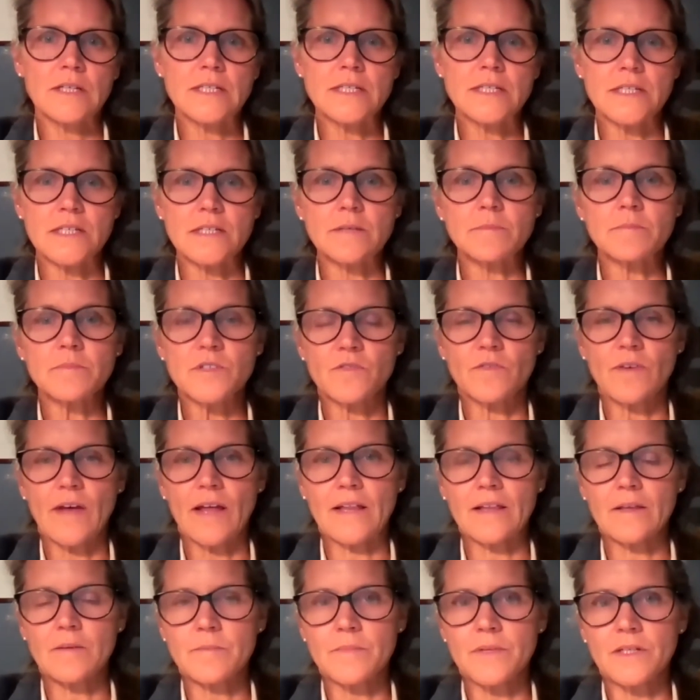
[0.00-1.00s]
deep
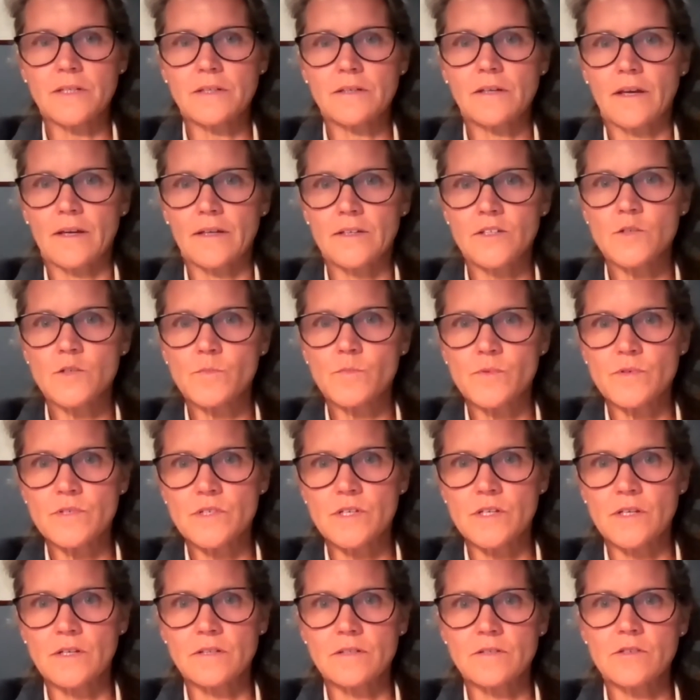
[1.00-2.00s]
development
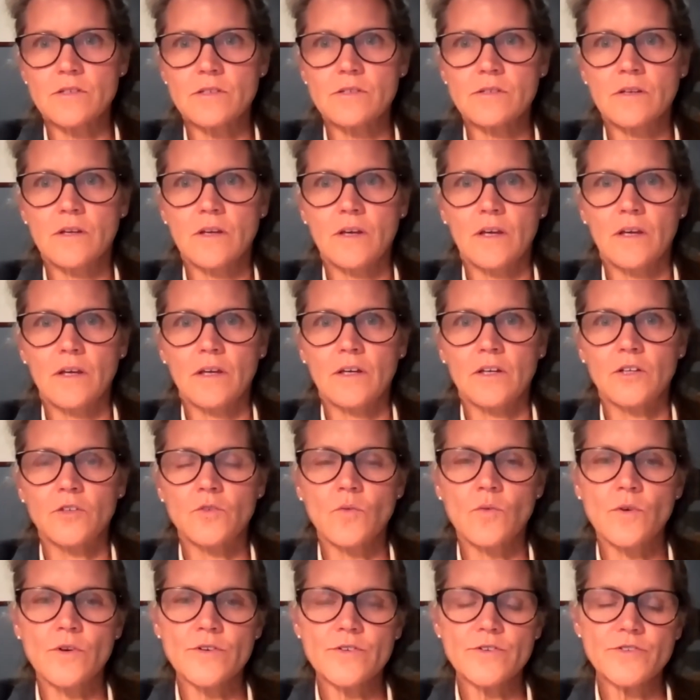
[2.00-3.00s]
expertise in
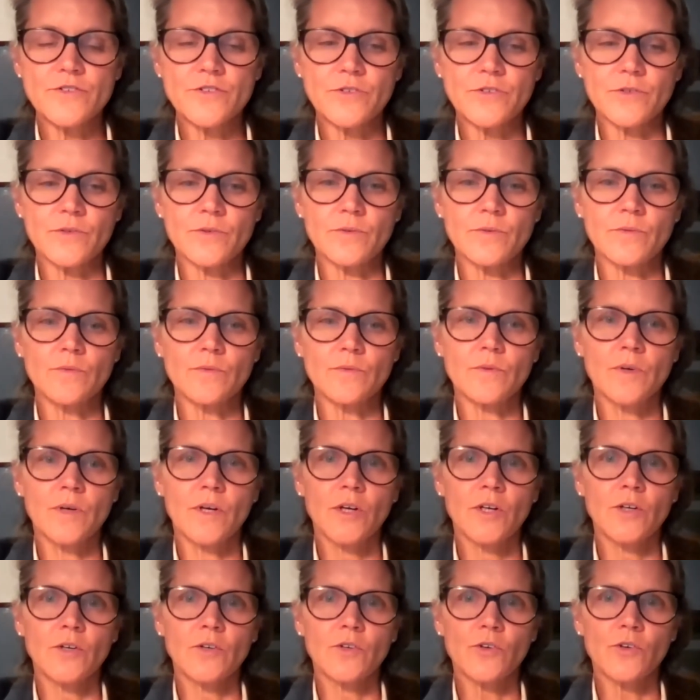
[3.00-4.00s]
order to
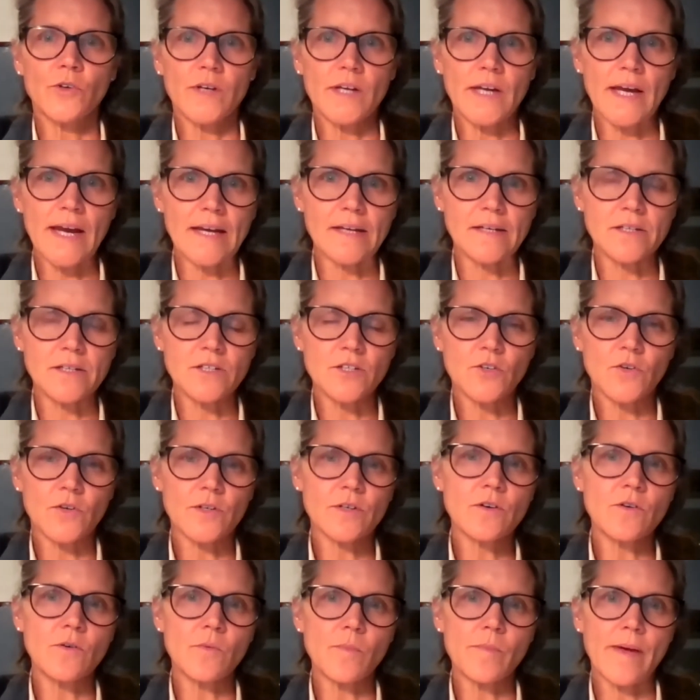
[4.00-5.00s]
create
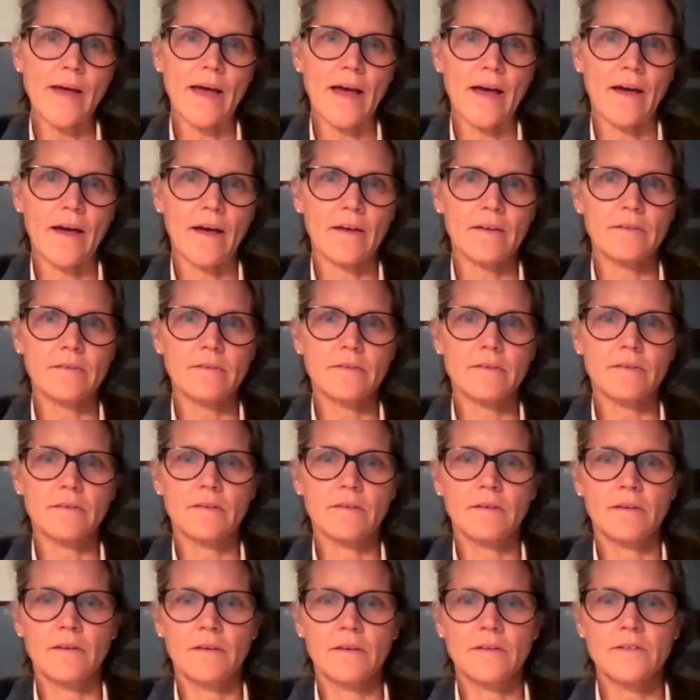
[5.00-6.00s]
critical
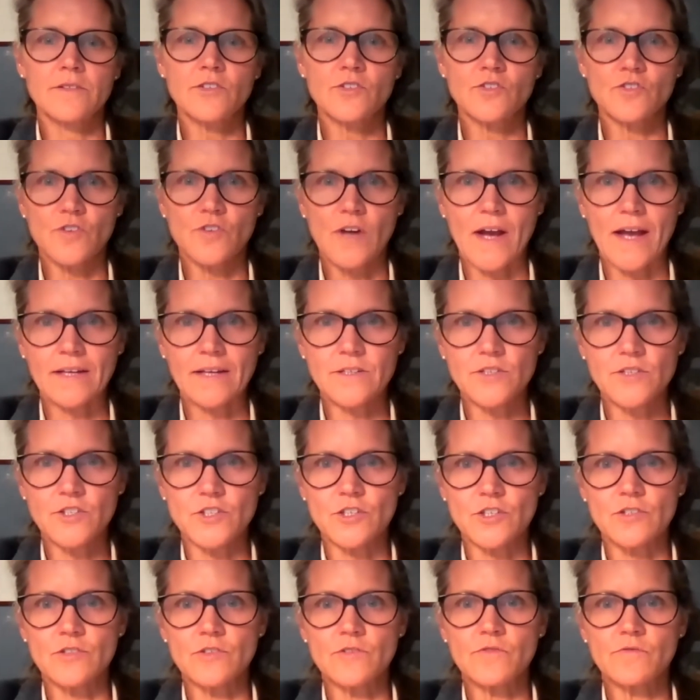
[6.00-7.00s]
path
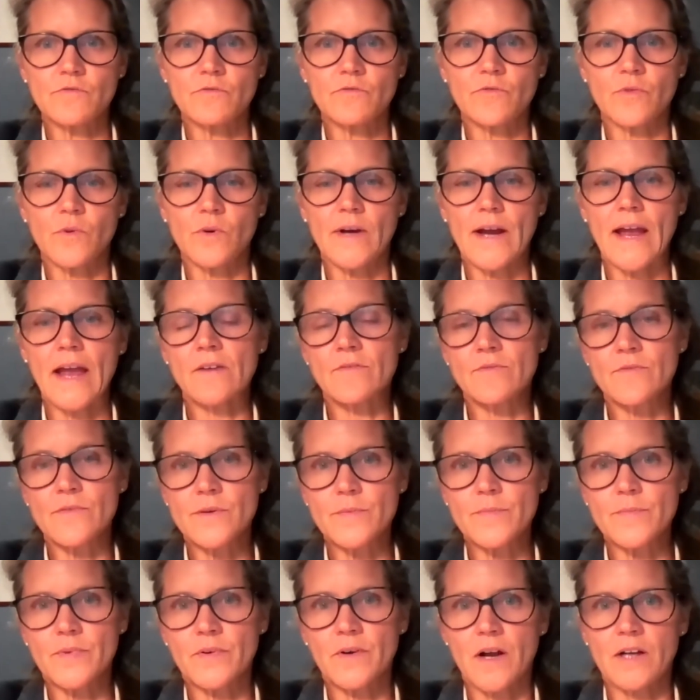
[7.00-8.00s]
strategies for
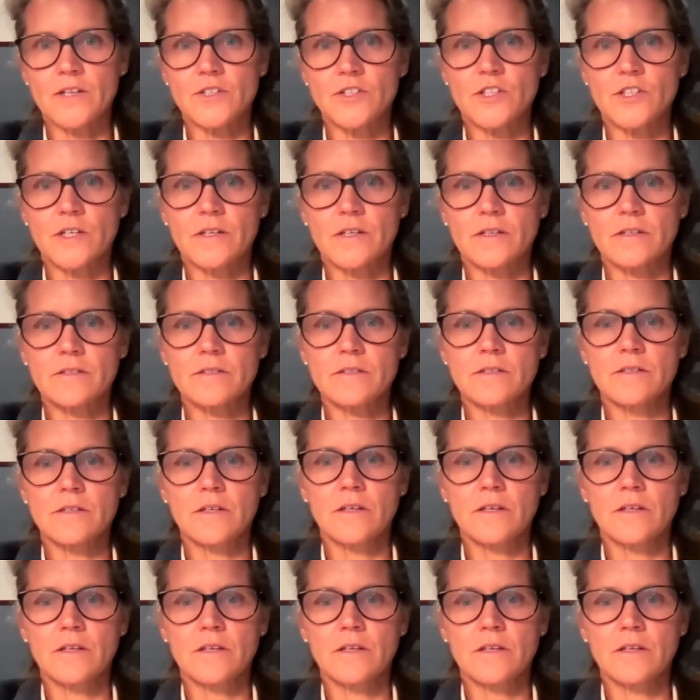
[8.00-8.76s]
every project